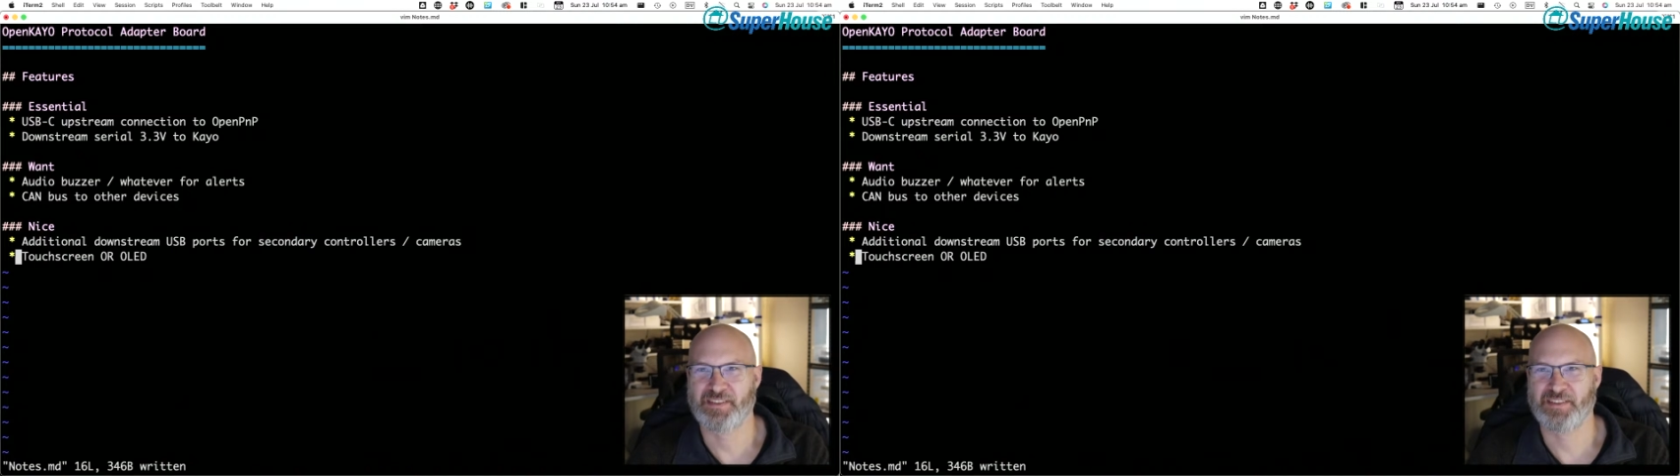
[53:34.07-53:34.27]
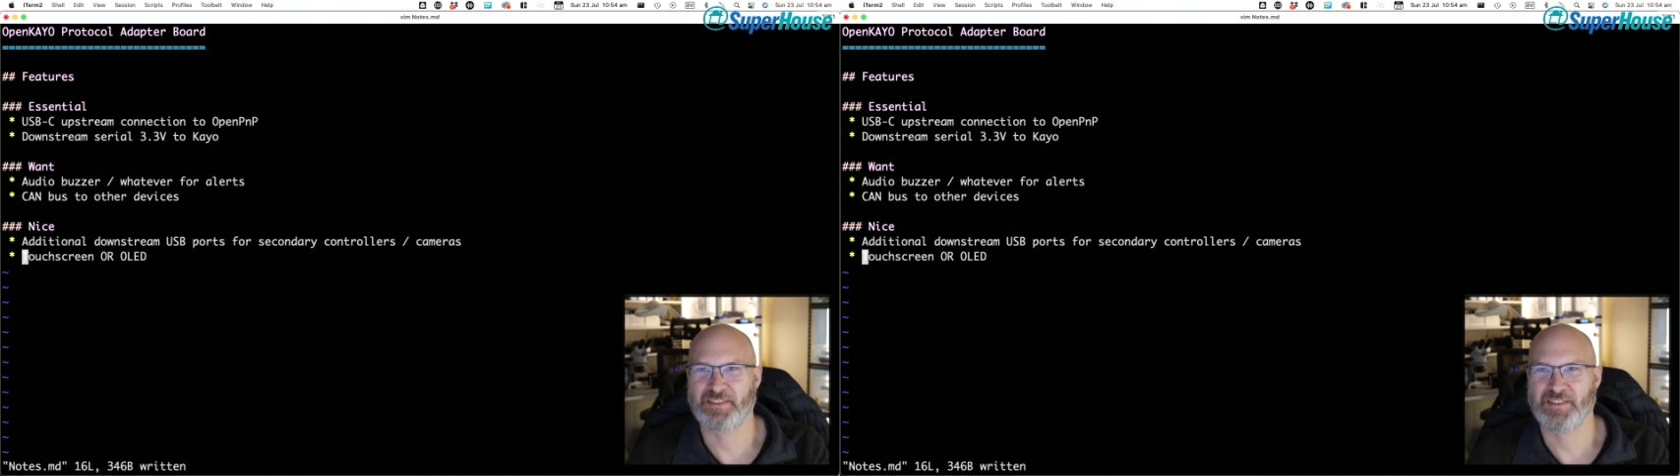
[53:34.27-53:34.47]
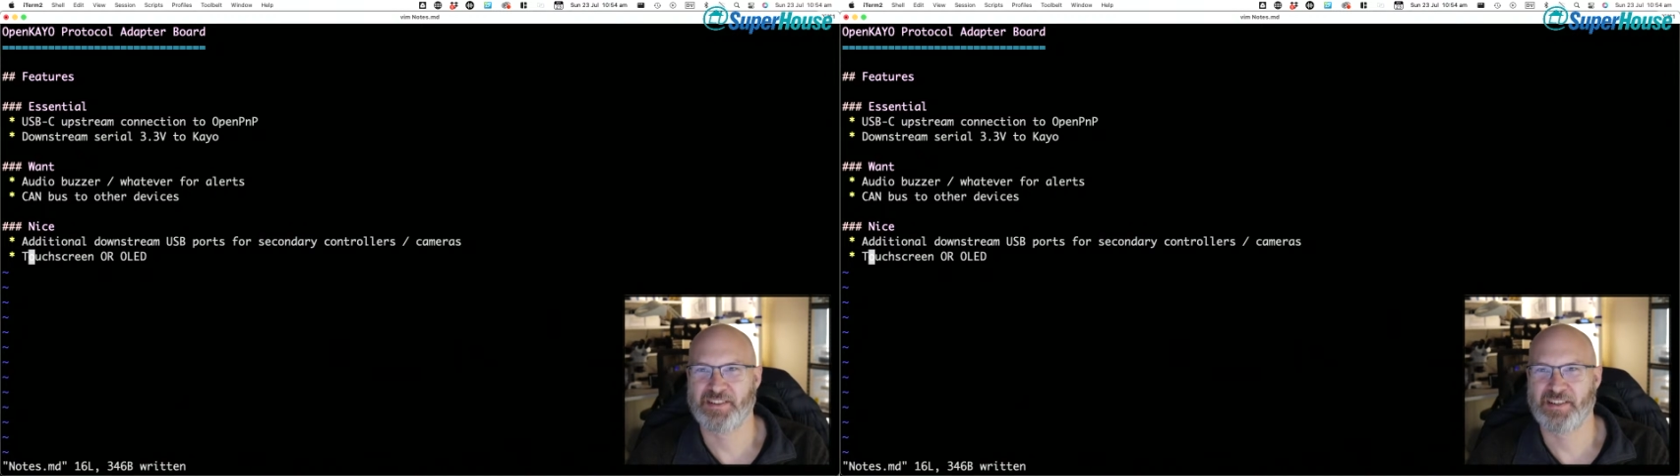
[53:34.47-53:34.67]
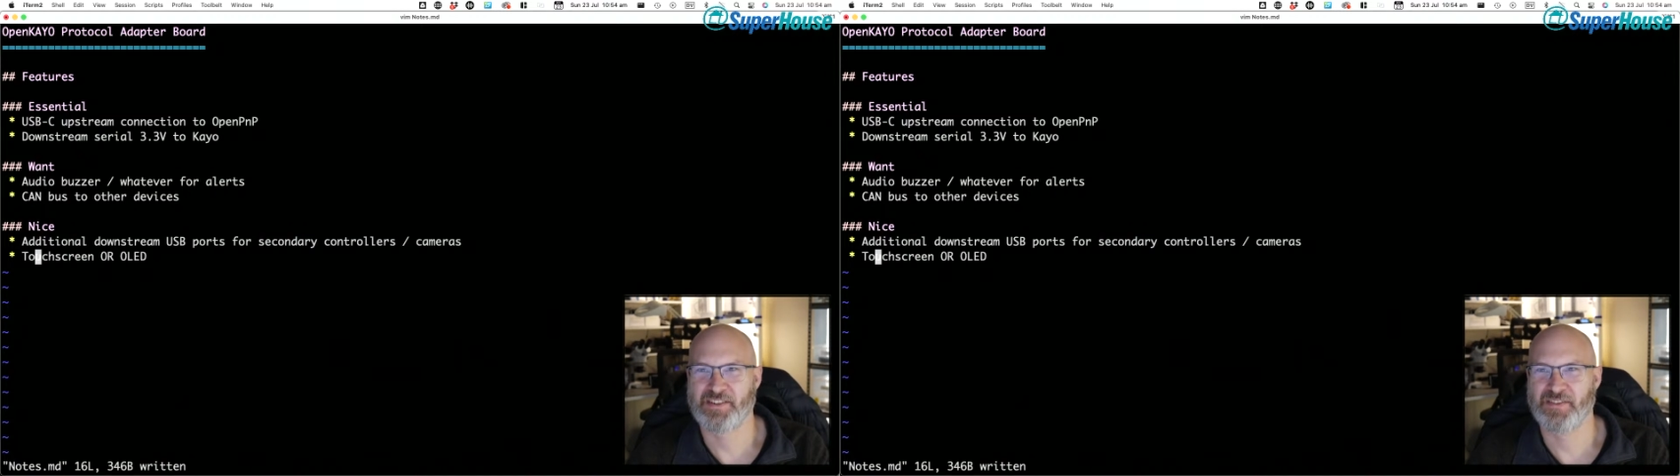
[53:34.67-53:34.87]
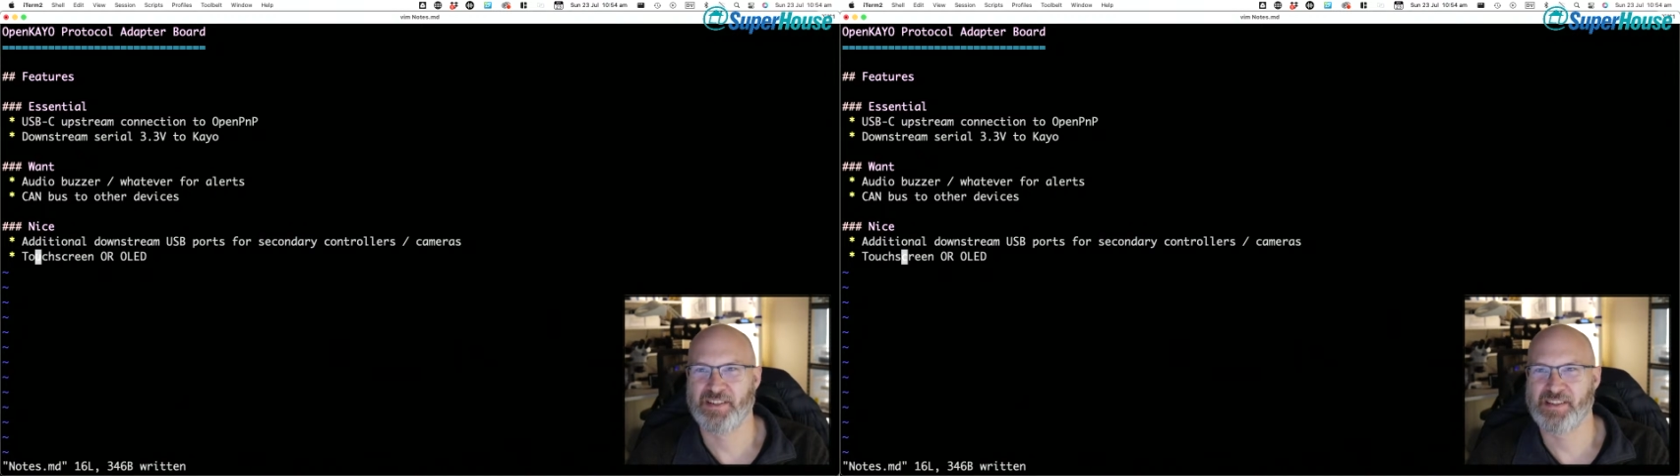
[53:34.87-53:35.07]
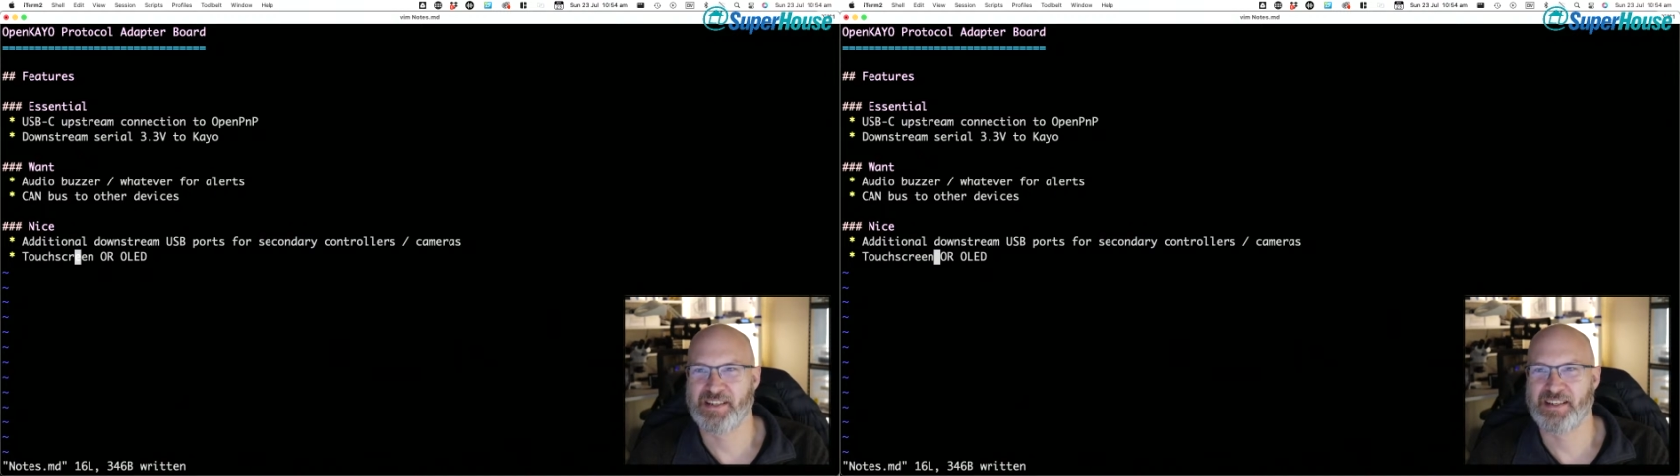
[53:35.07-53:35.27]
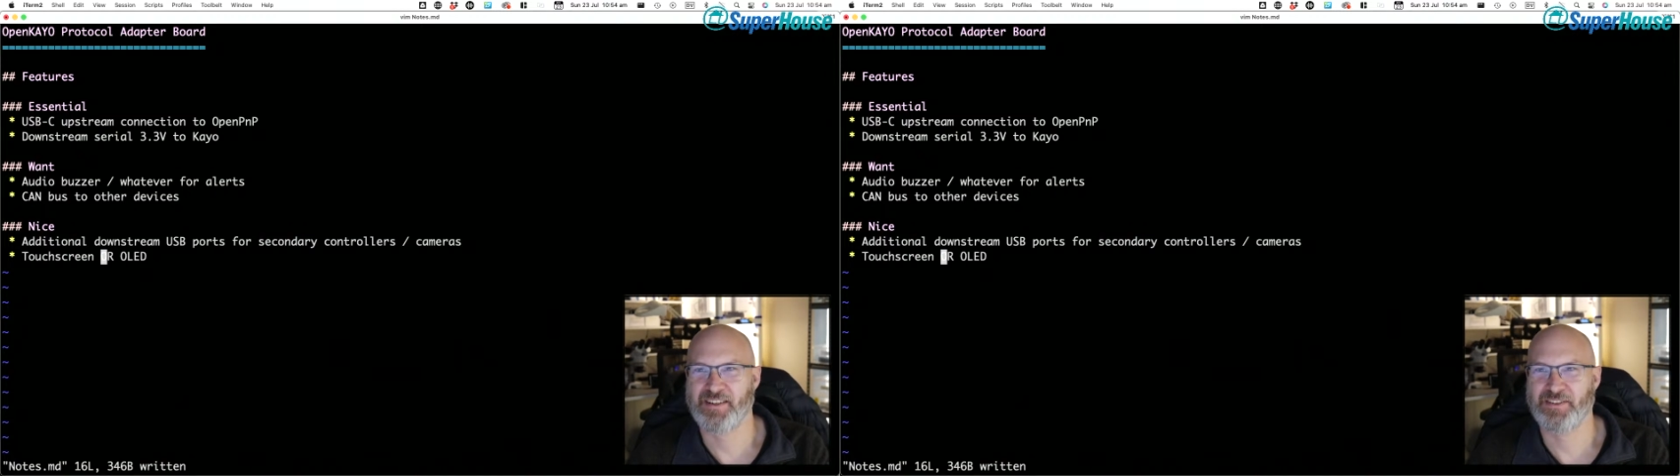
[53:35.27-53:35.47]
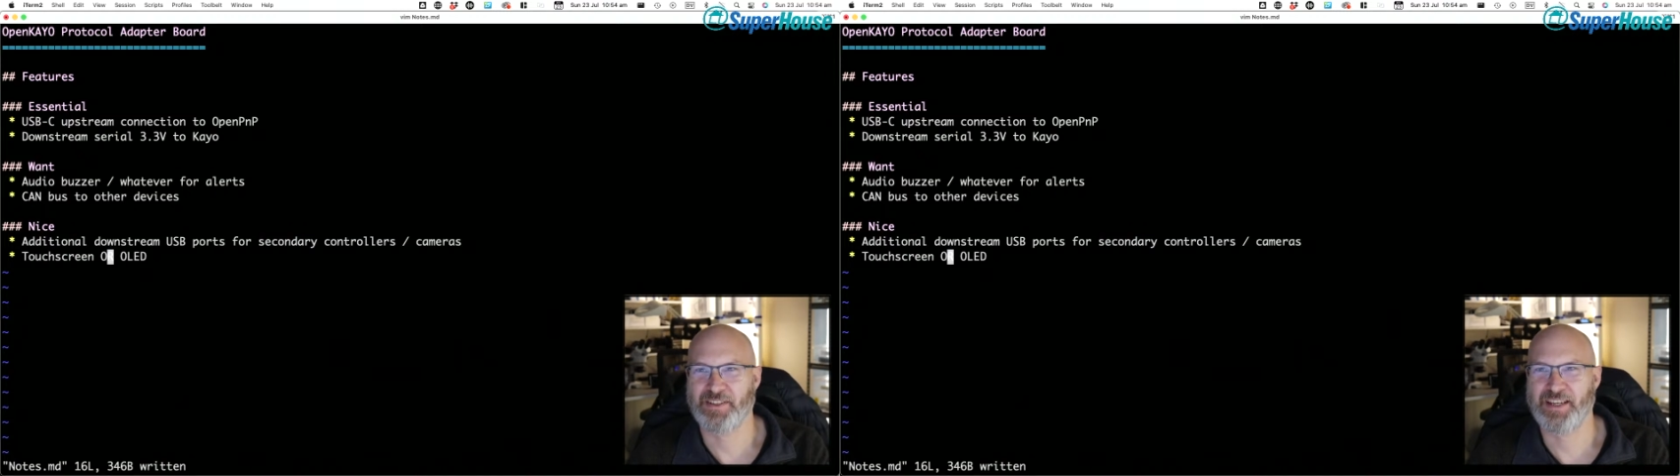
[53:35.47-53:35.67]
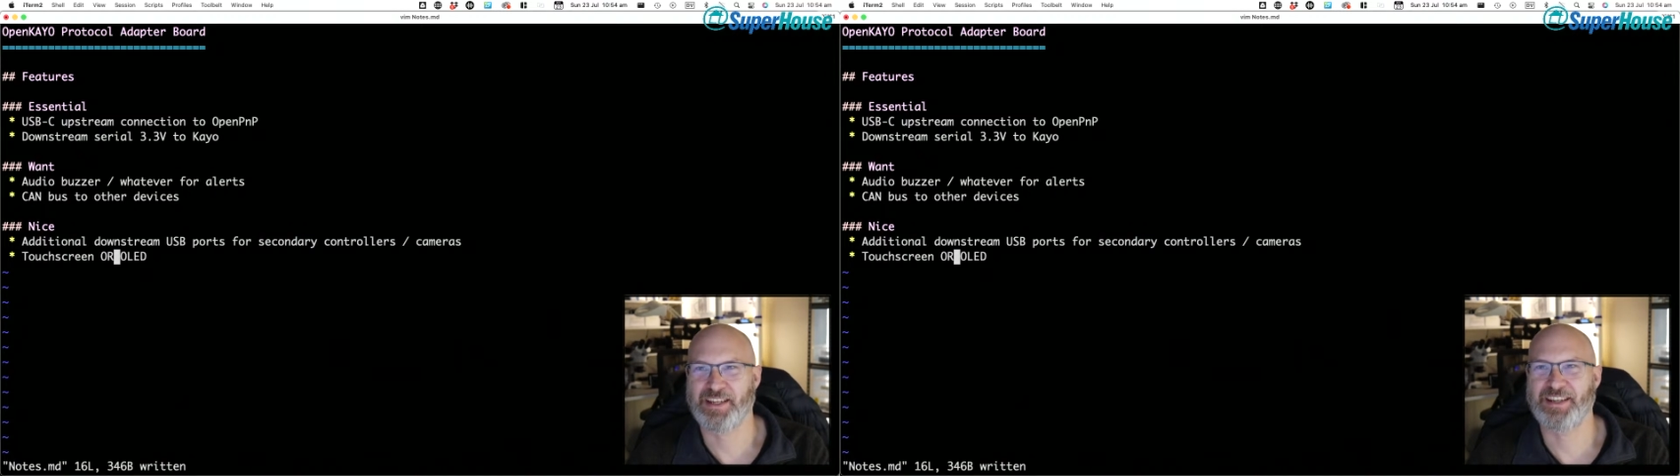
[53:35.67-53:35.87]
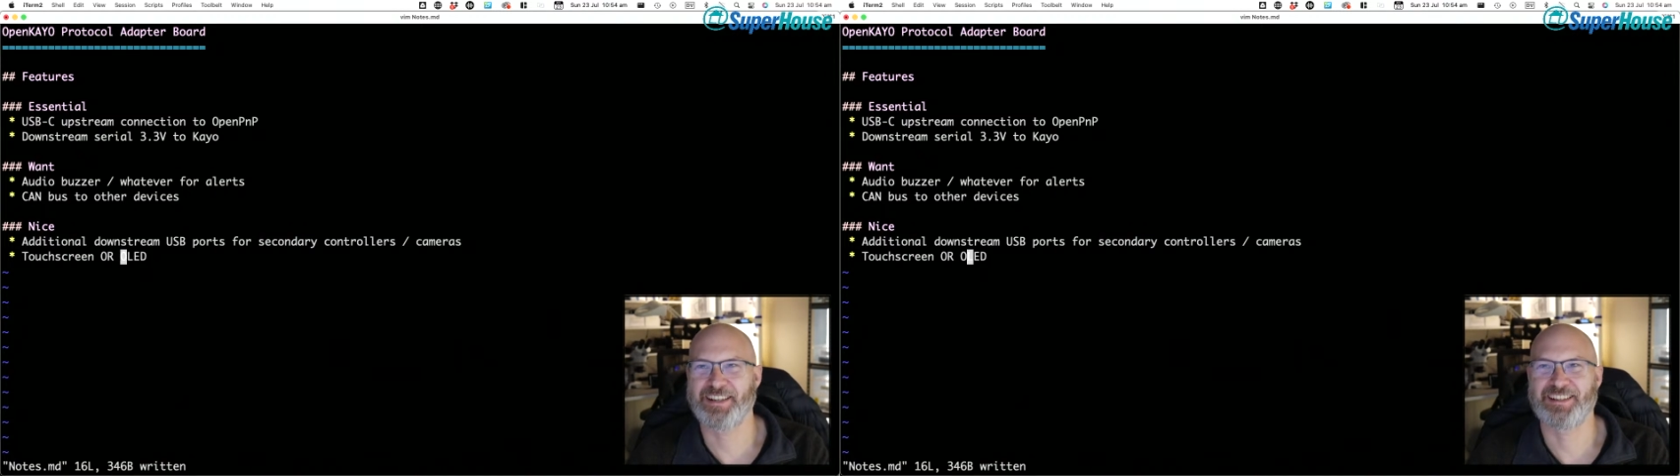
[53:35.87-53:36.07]
a lot of touchscreens are
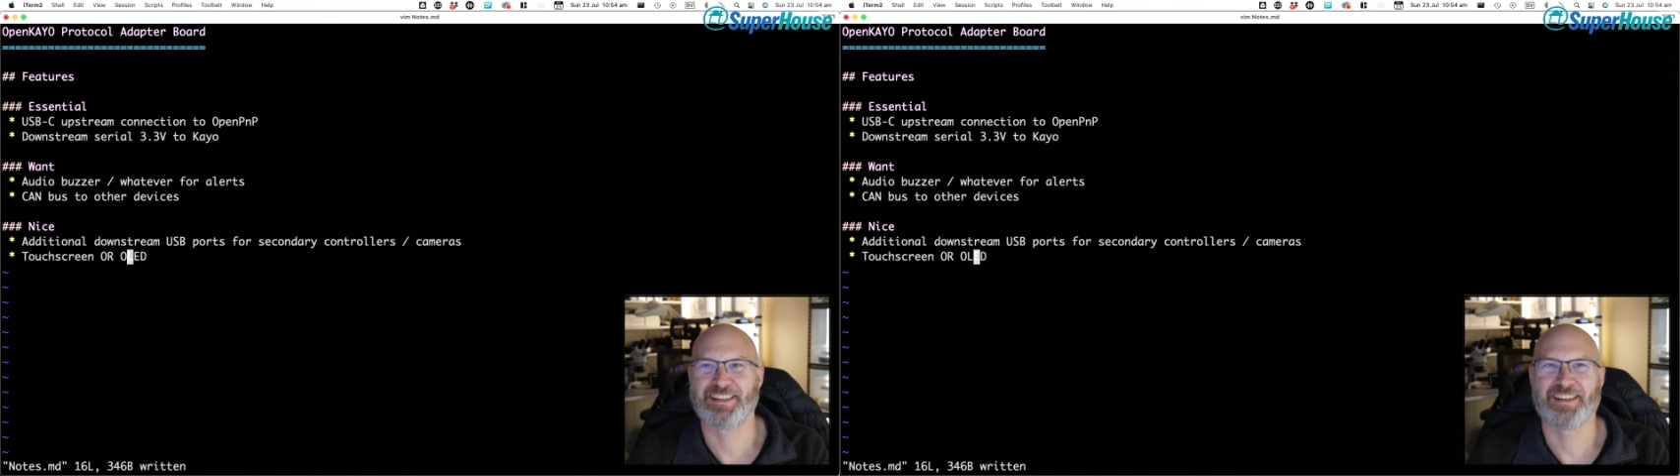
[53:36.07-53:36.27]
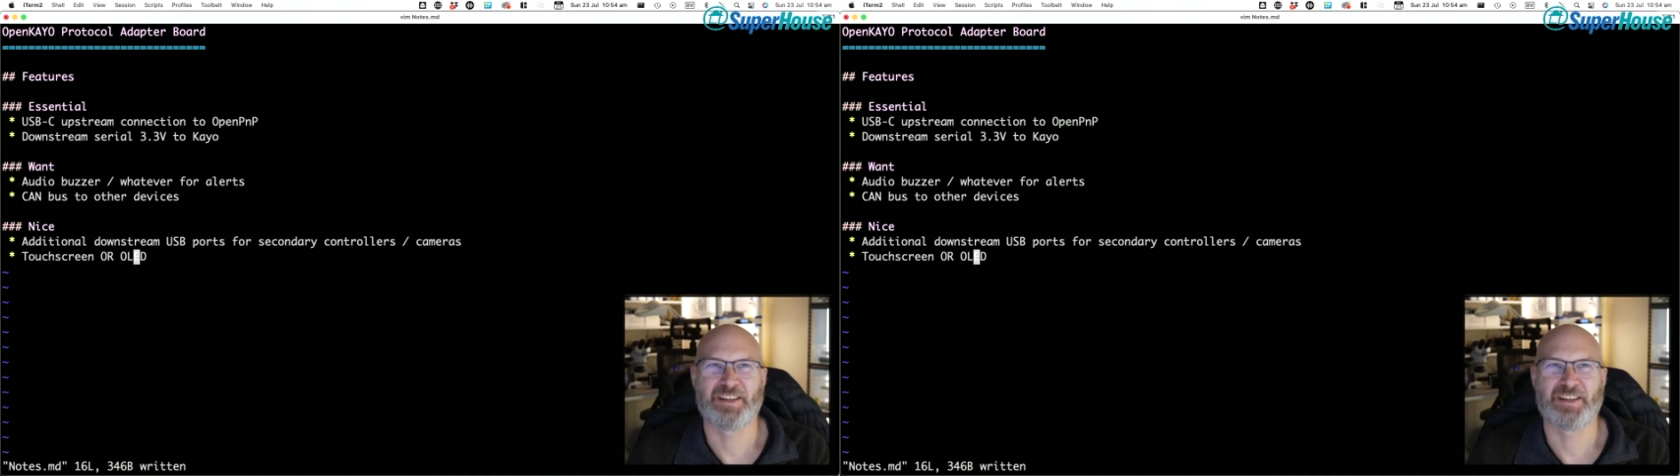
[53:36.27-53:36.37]
OLED.